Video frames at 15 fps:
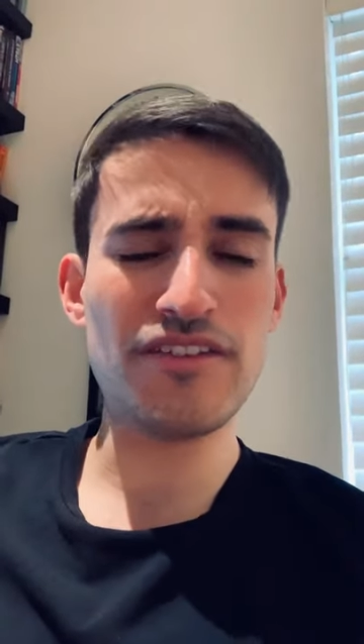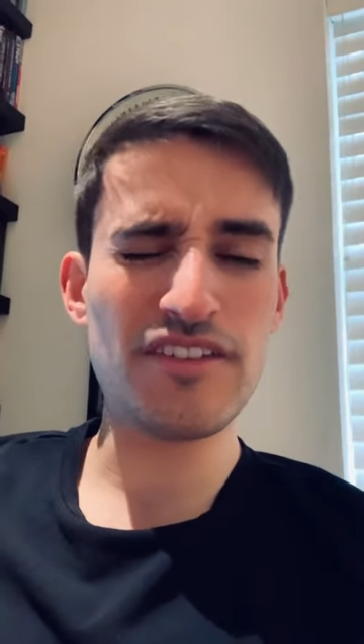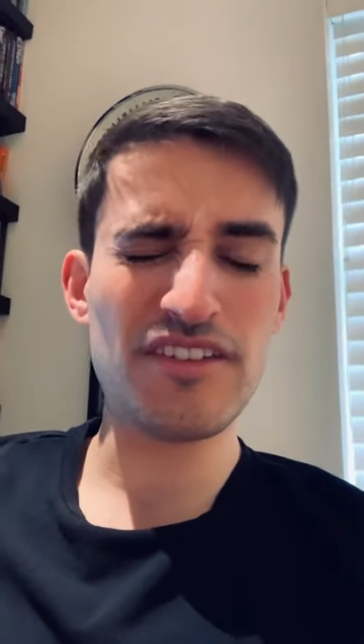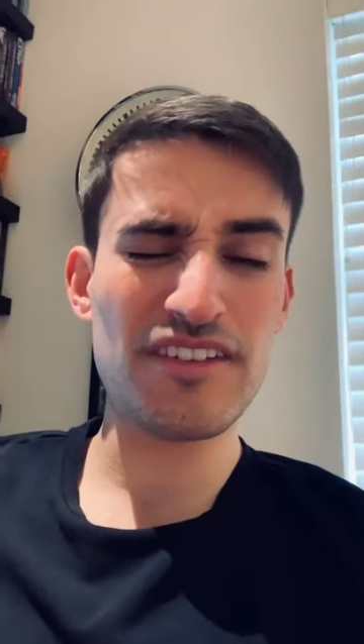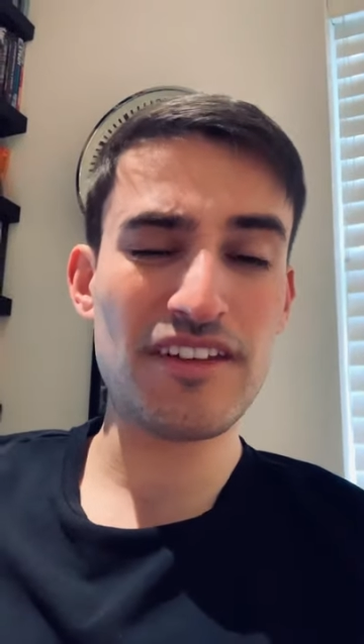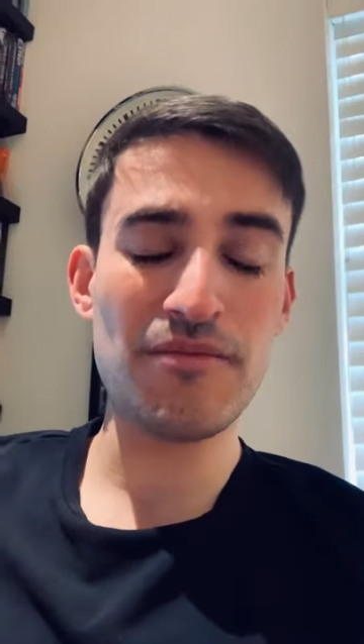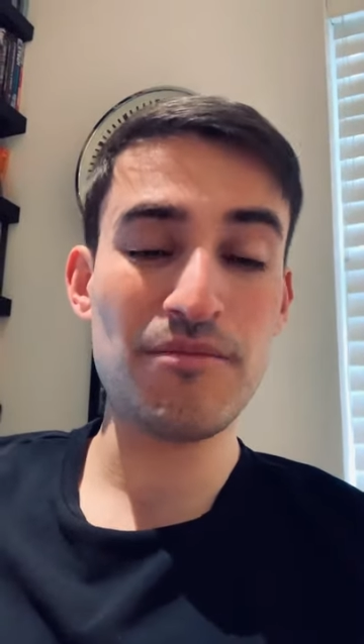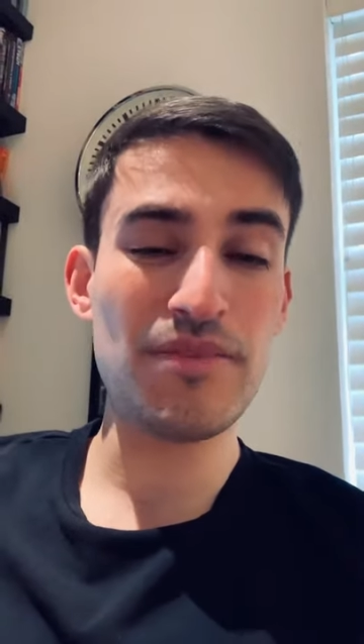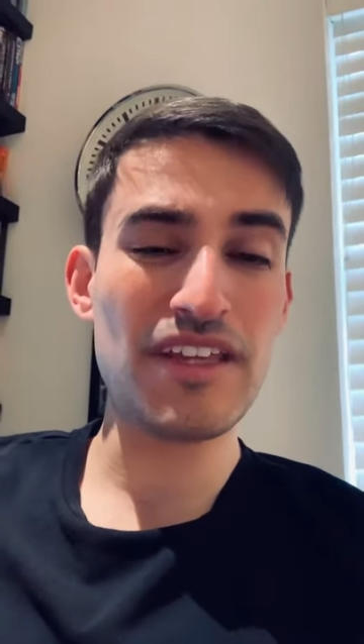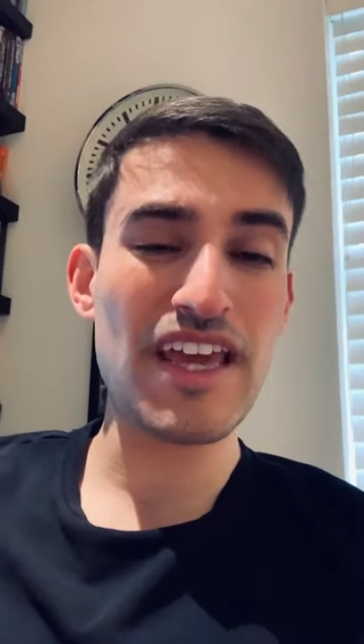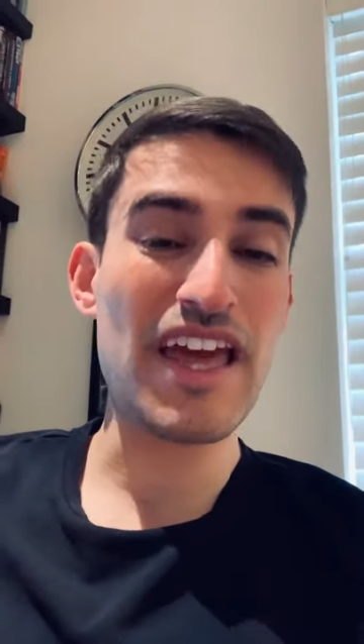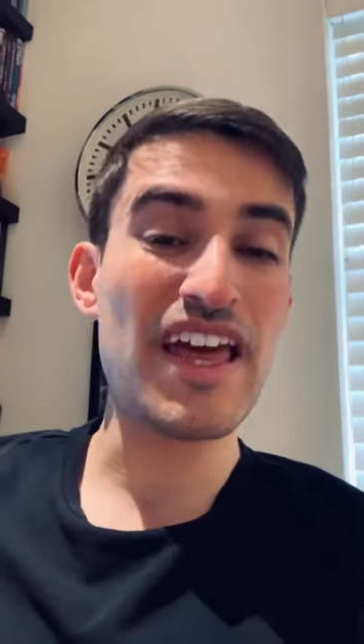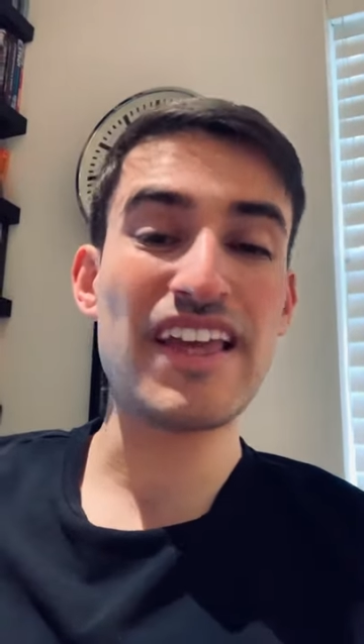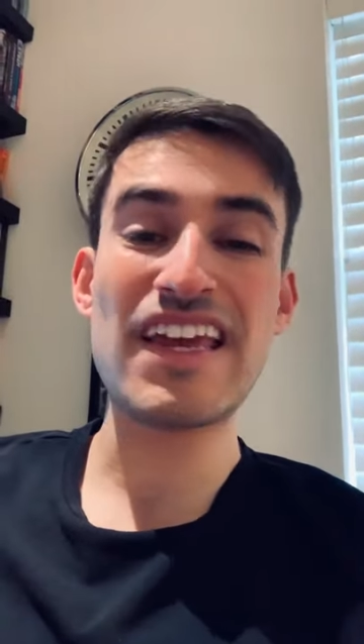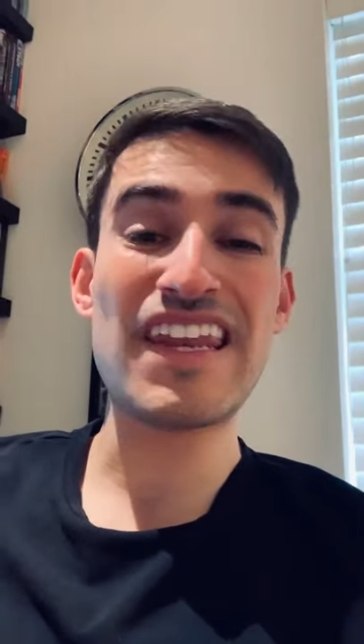just can
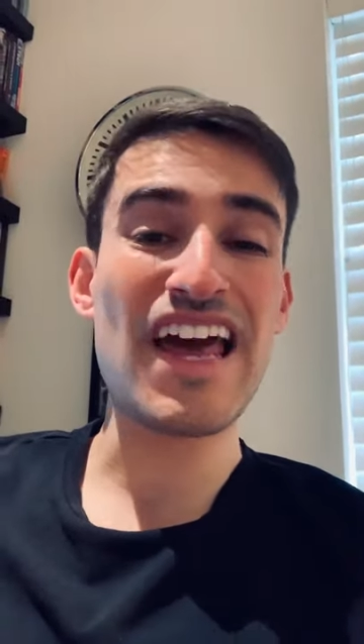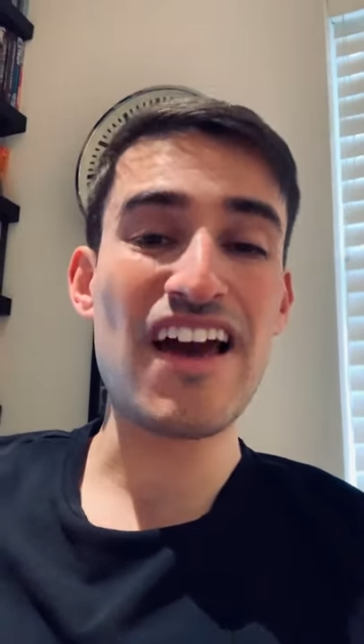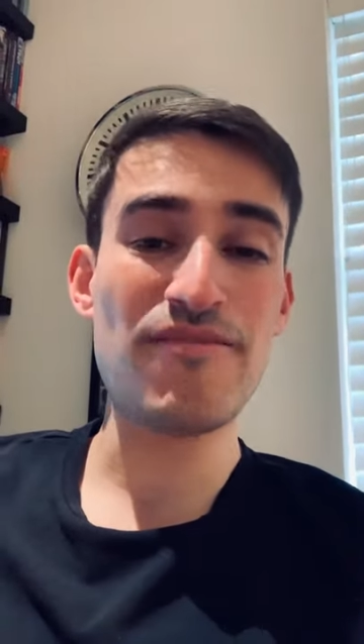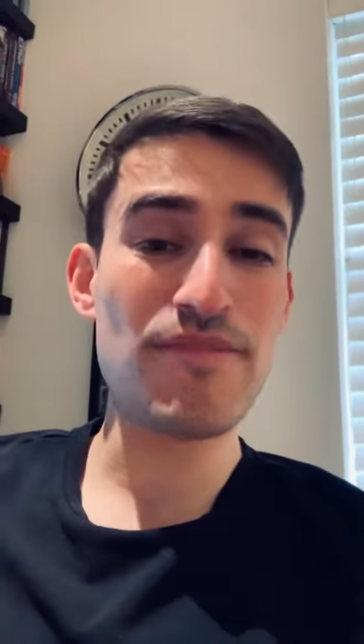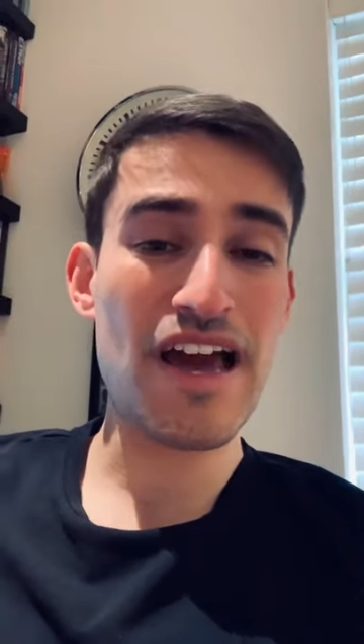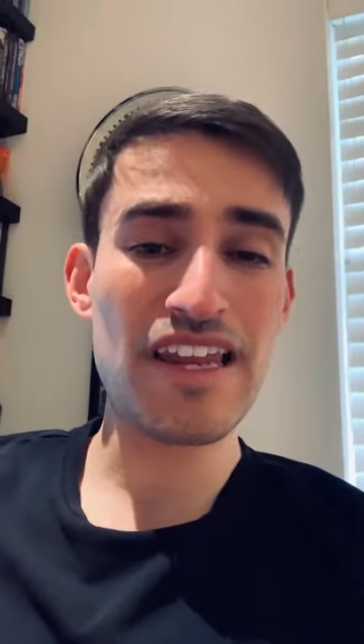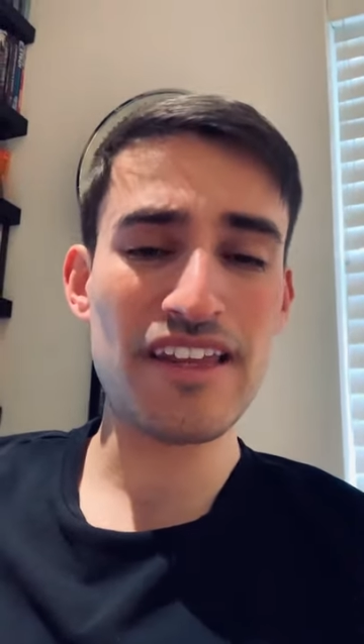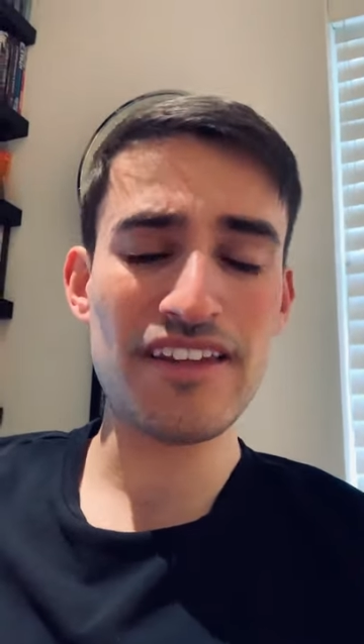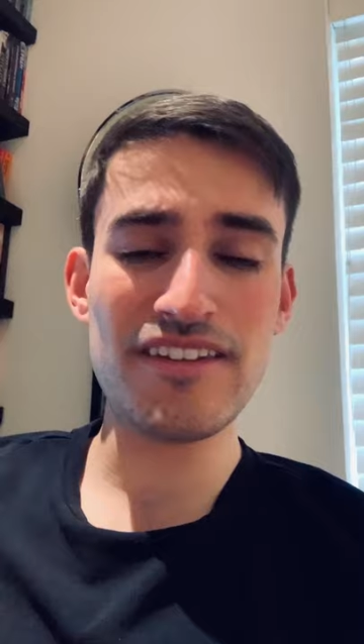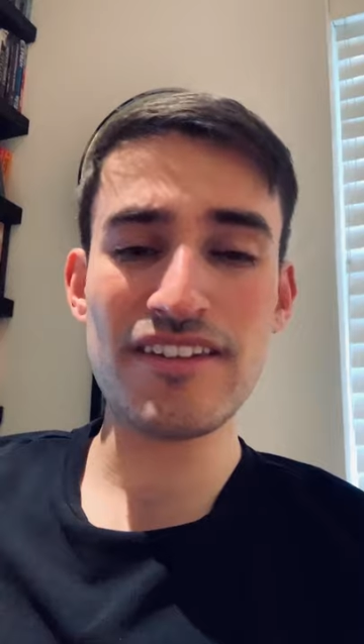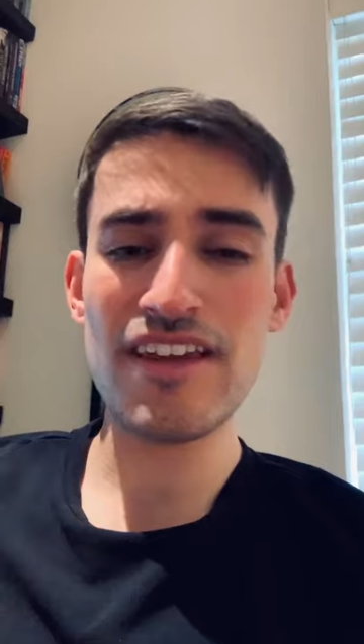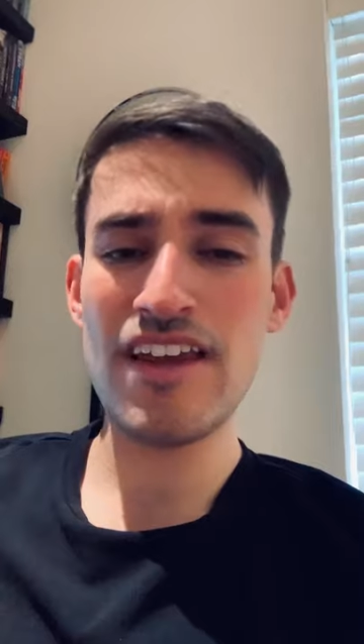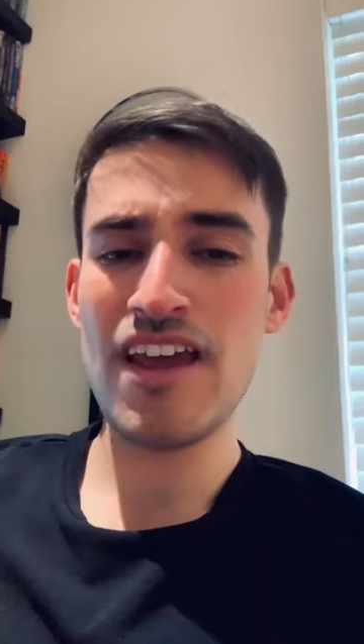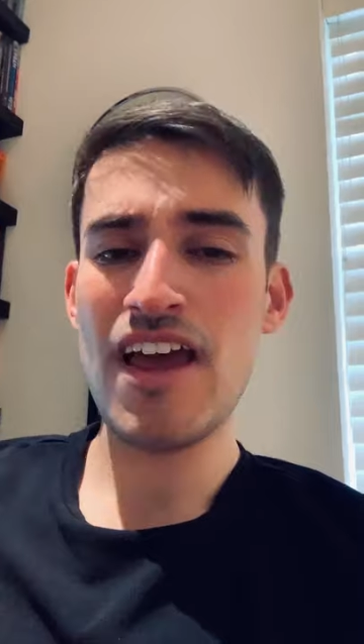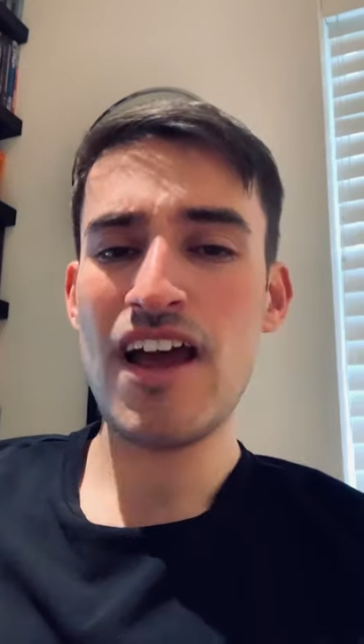get out of balance.